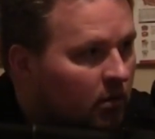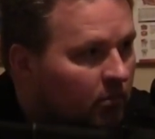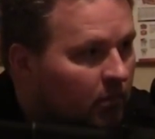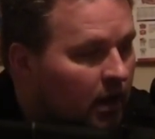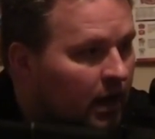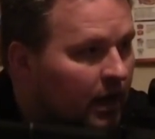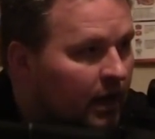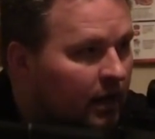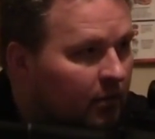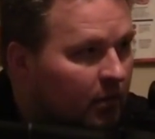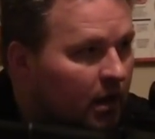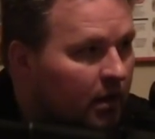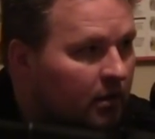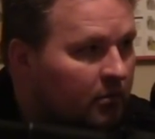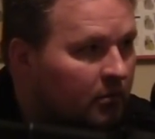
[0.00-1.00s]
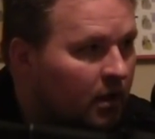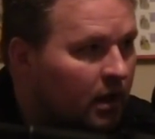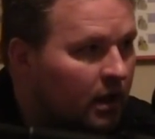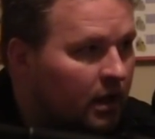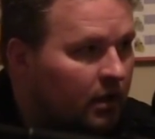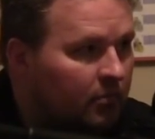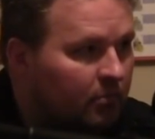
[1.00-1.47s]
my, my,
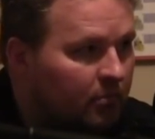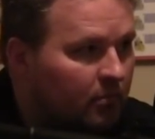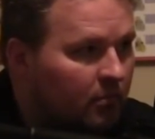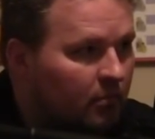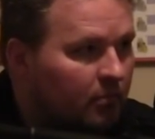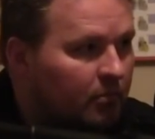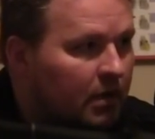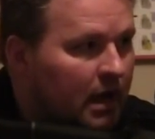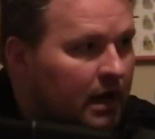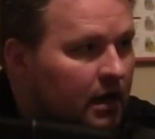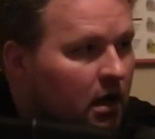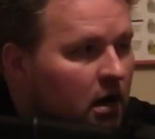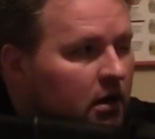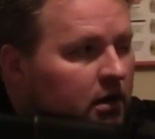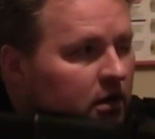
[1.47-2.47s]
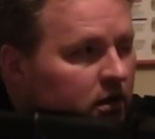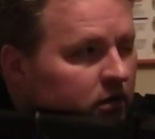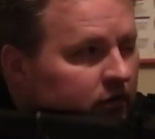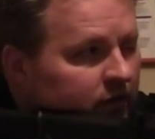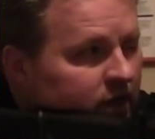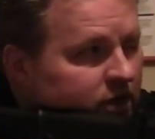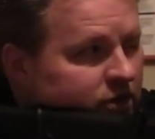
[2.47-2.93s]
my
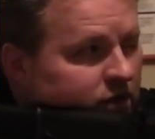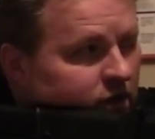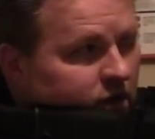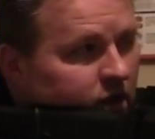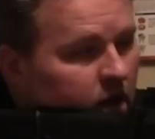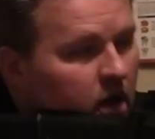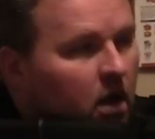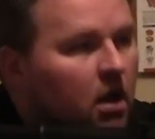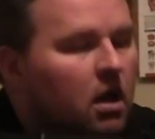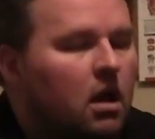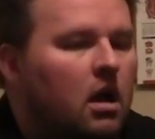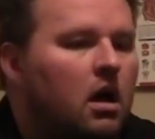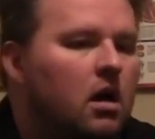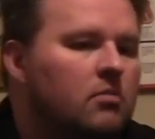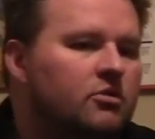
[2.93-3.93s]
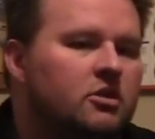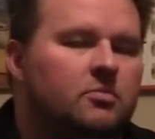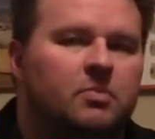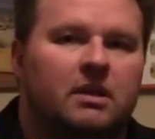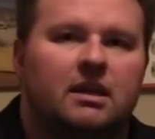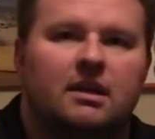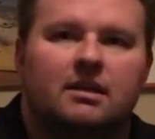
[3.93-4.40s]
binocular vision um,
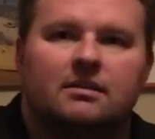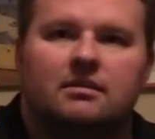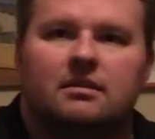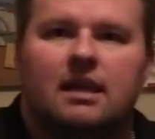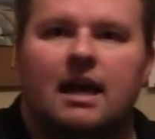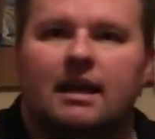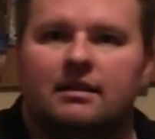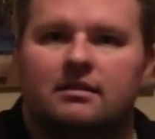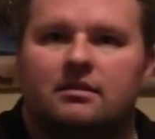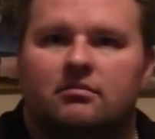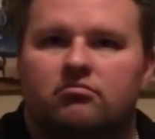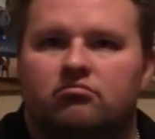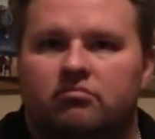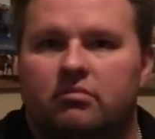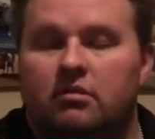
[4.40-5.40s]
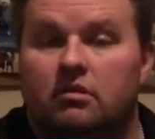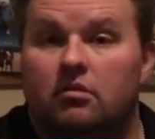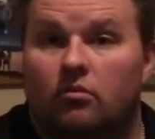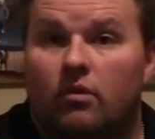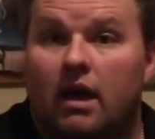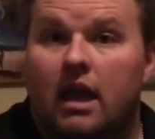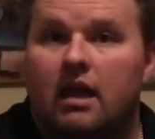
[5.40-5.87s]
just because that's
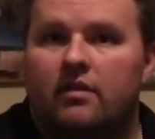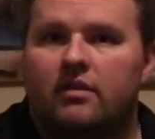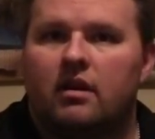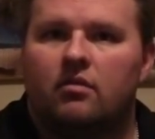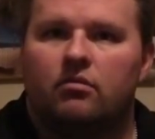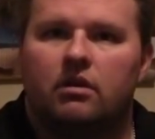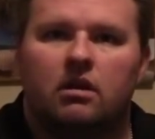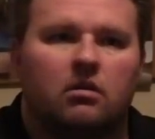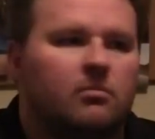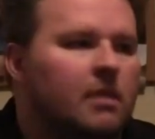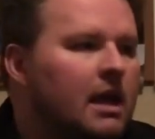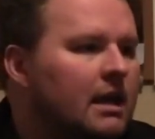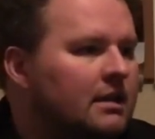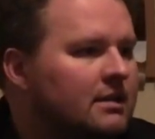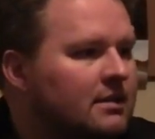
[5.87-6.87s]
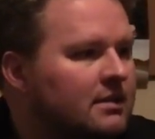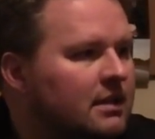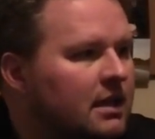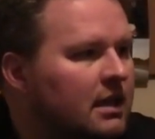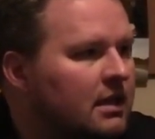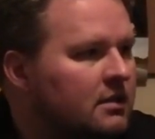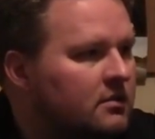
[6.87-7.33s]
the way that we are made to
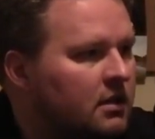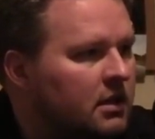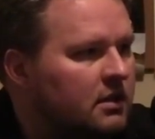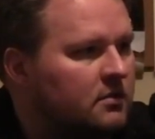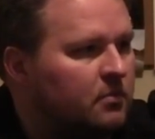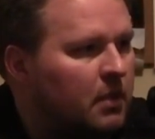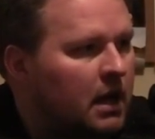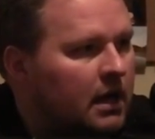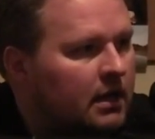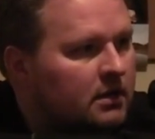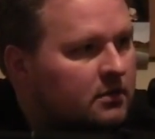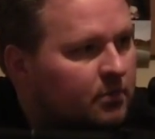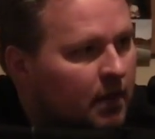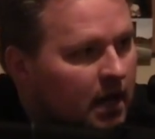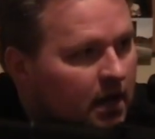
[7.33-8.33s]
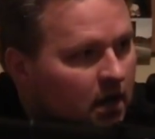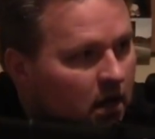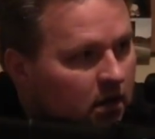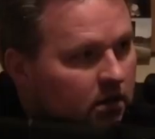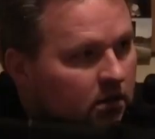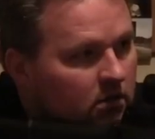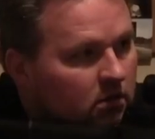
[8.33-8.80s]
see is, is, bi is
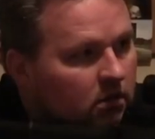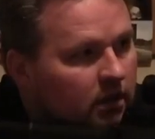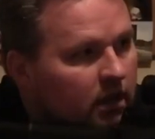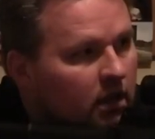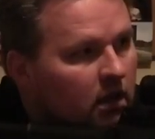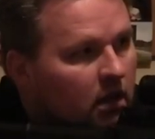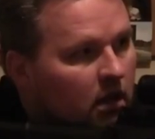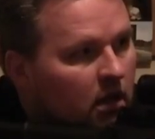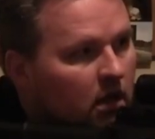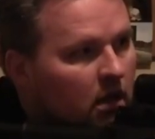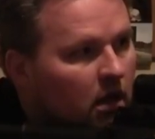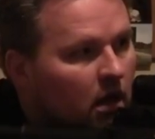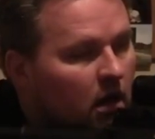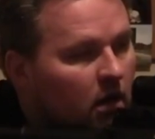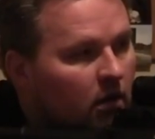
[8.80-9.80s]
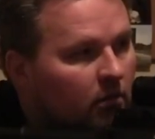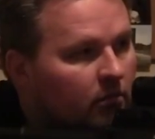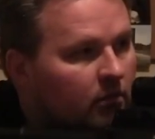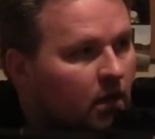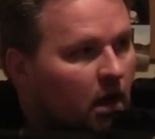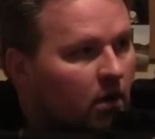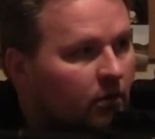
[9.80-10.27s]
binocularly,
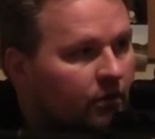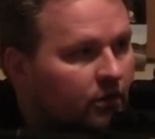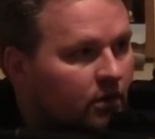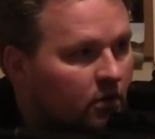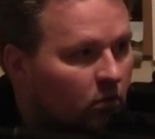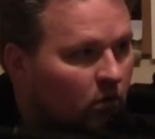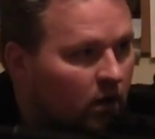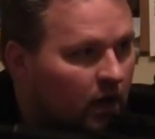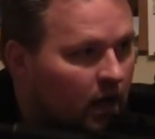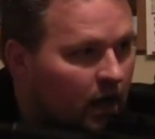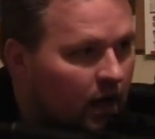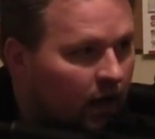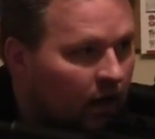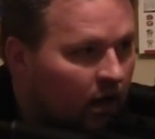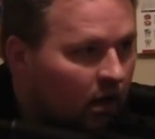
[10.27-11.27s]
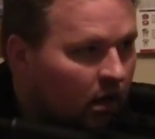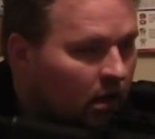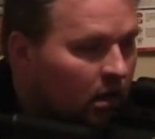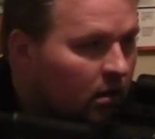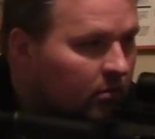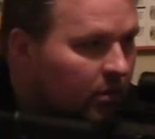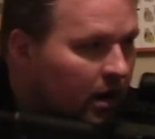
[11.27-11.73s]
um, not with just one eye.
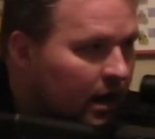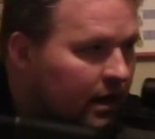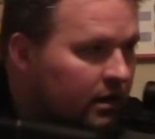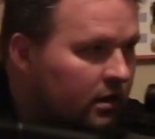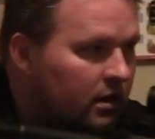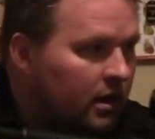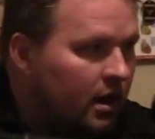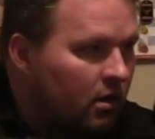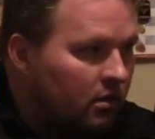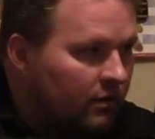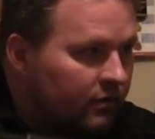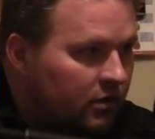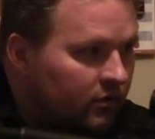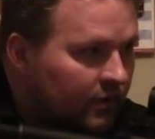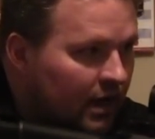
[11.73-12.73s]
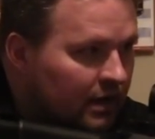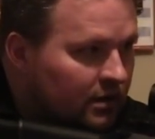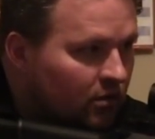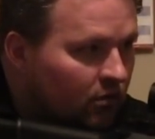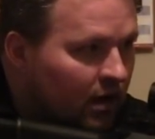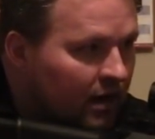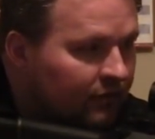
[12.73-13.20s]
But, you know, if you've got
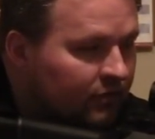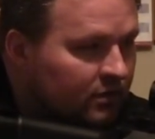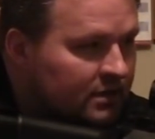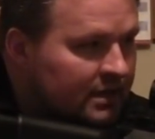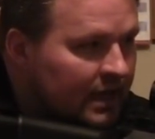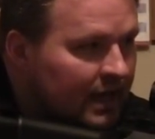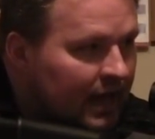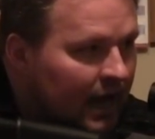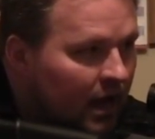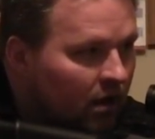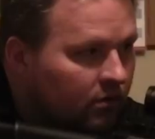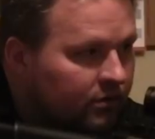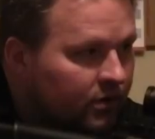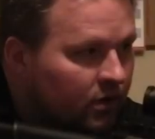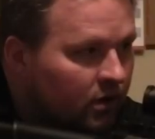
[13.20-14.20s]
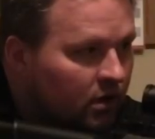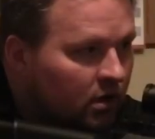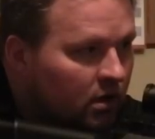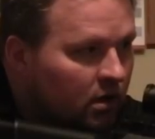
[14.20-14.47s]
the rifle set out